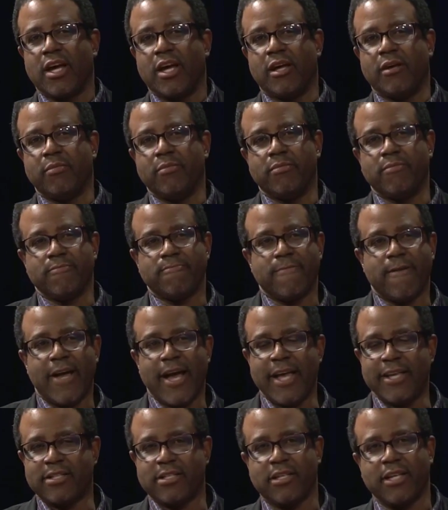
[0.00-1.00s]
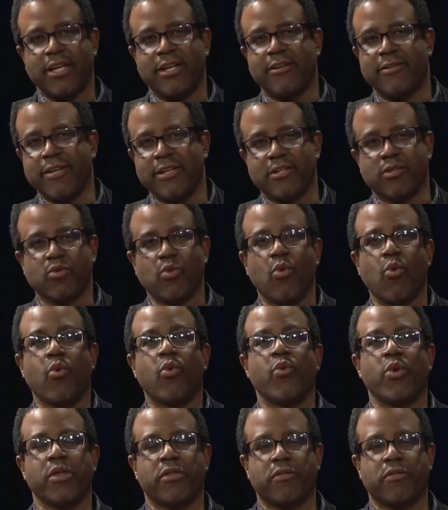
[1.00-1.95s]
isolatedness,